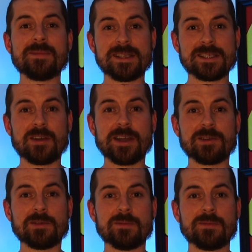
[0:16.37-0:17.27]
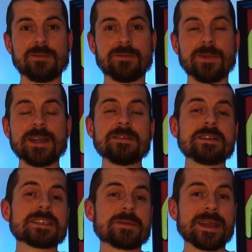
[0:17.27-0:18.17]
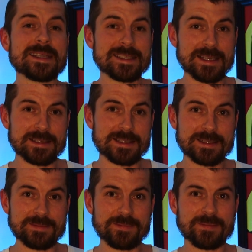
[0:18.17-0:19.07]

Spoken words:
mid-cycle? When does it make sense?